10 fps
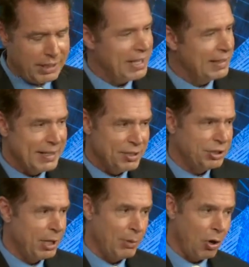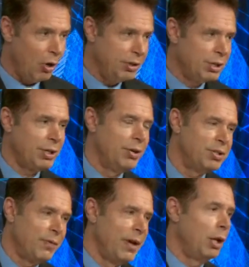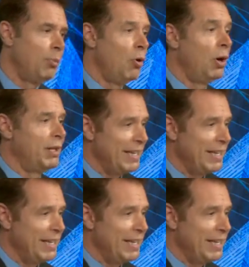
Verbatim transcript: And again, ladies and gentlemen, all these shows available on